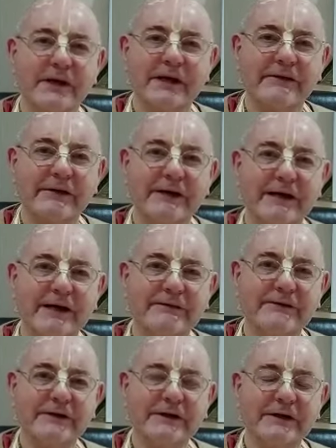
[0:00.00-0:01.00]
In the
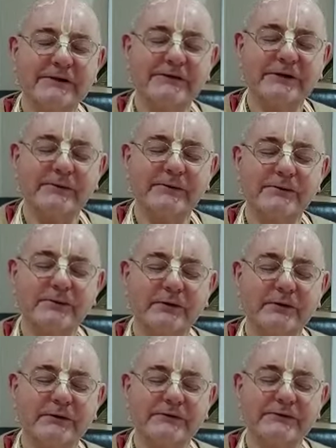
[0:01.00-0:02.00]
11 years he was
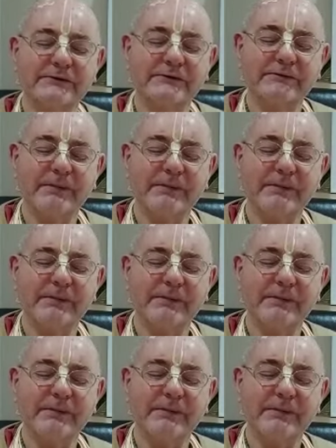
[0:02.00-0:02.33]
with us,